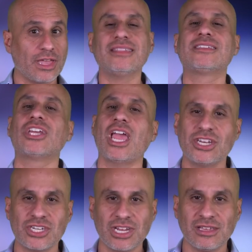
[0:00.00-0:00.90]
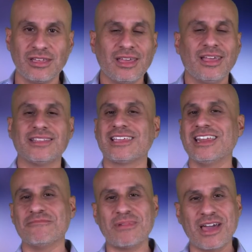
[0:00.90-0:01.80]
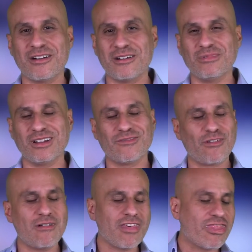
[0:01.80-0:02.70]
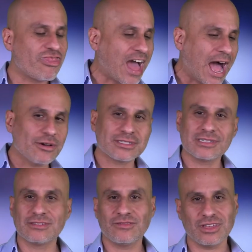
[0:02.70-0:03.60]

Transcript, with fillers: It's changing, it's getting better, but for thousands of